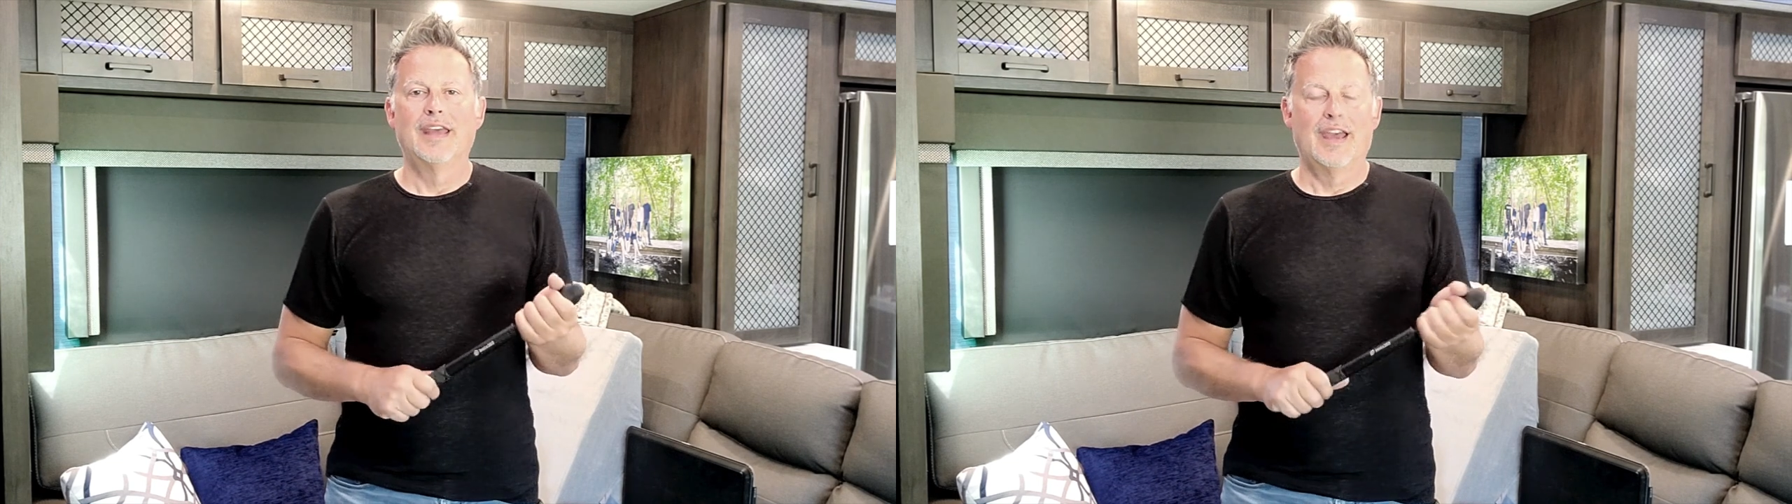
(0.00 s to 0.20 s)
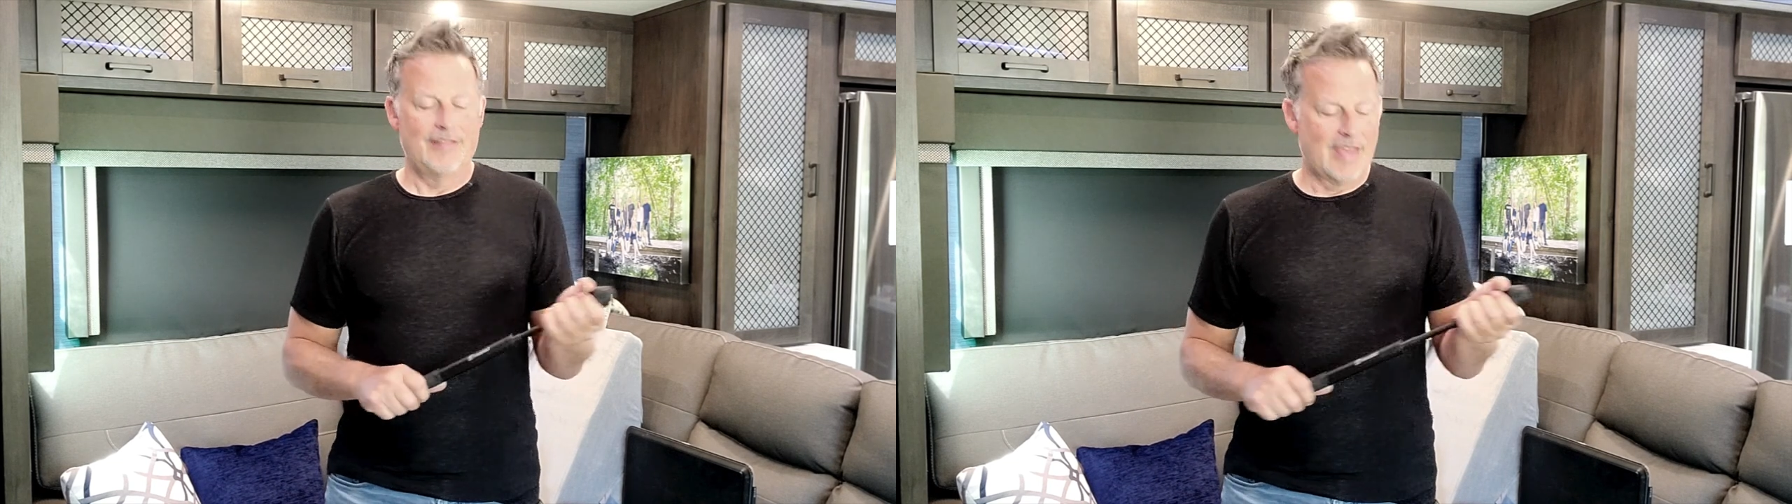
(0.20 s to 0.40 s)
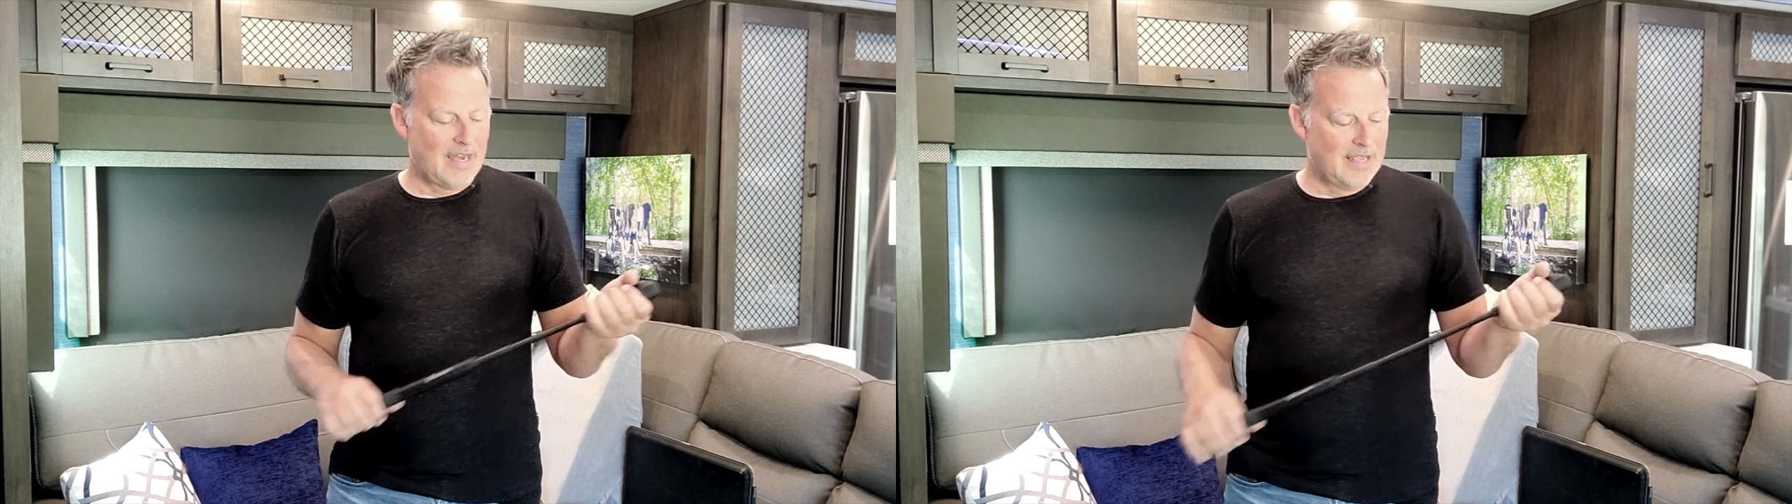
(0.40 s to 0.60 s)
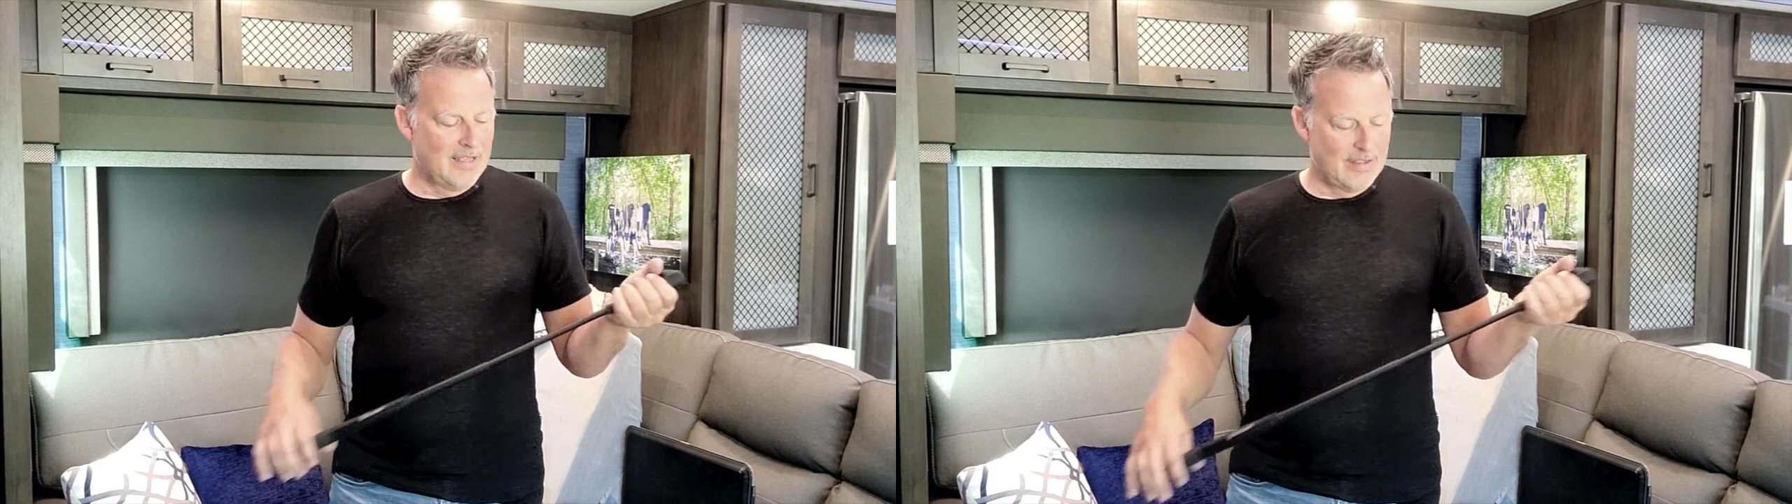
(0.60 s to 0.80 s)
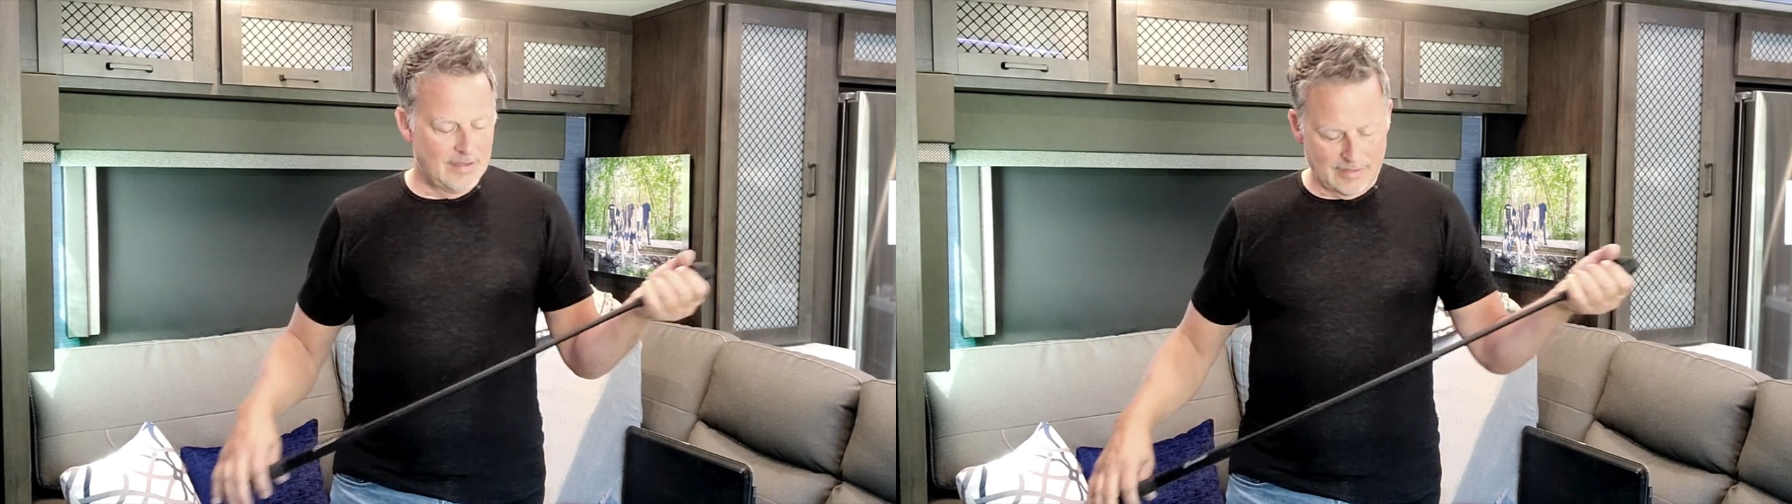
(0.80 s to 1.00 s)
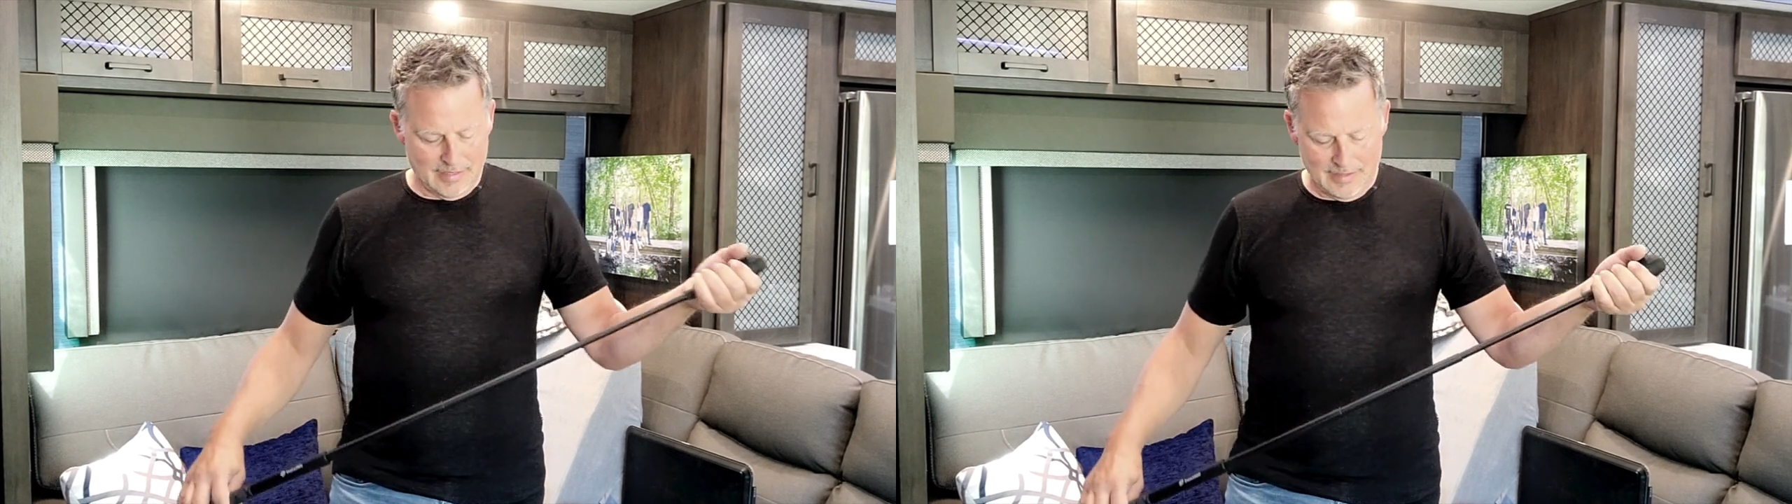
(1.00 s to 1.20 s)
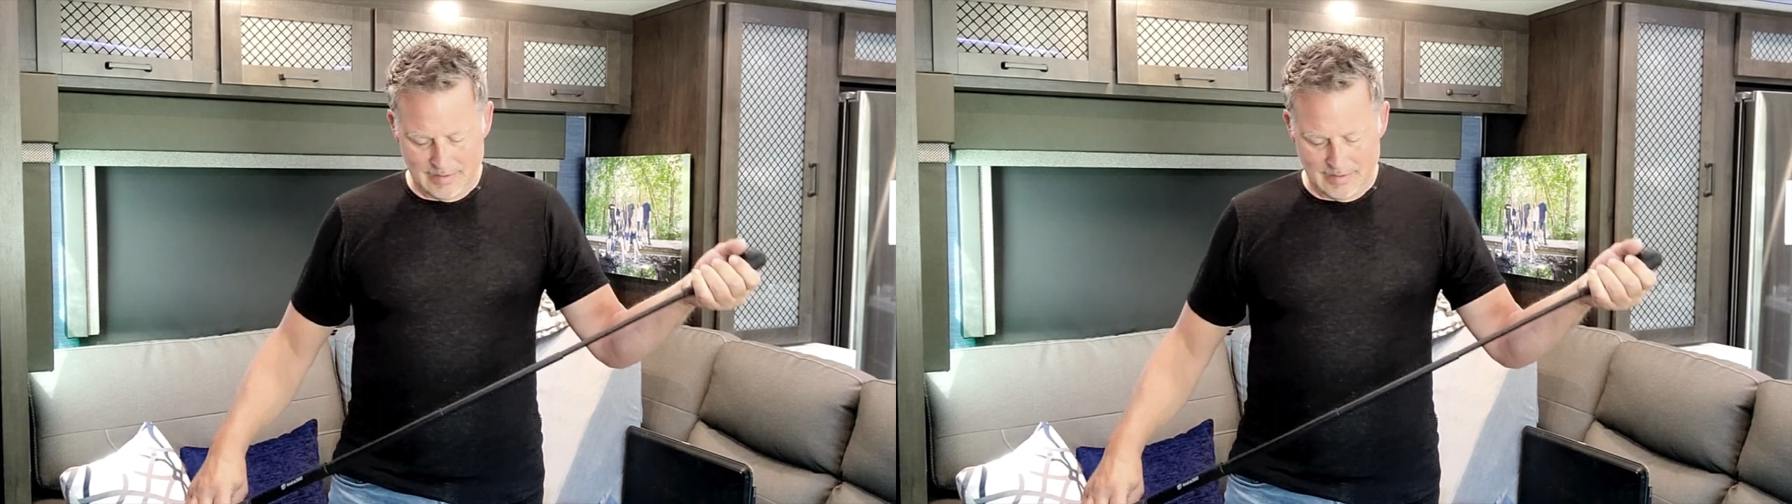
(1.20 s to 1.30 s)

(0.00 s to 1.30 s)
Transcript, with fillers: And that is